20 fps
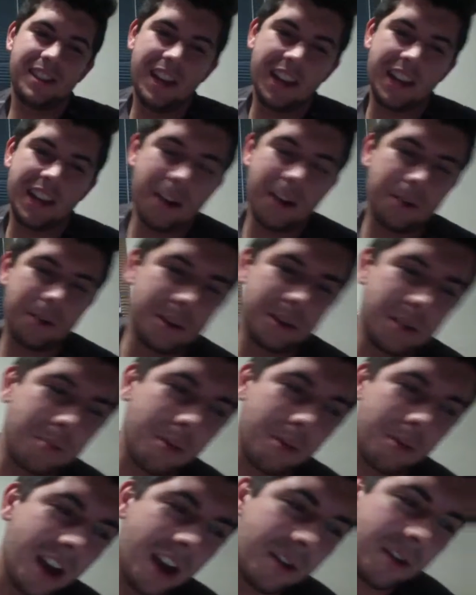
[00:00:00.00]
that was when
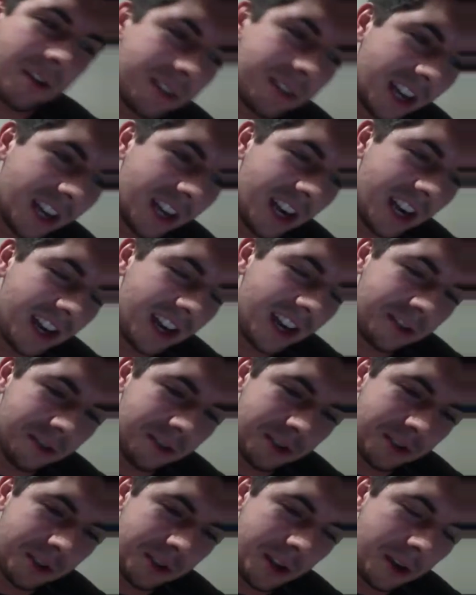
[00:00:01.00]
LeBron was like in high school,
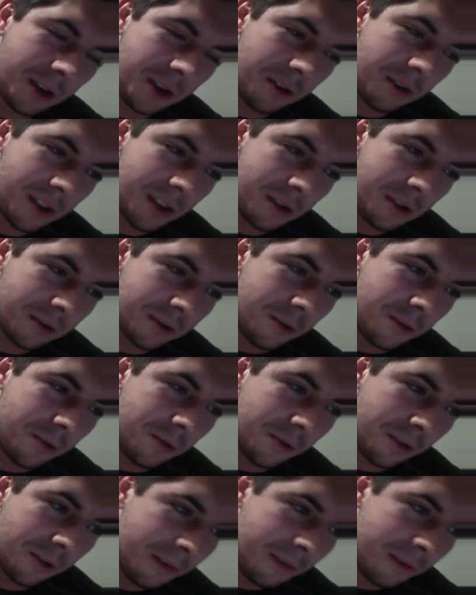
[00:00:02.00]
so that was cool for him.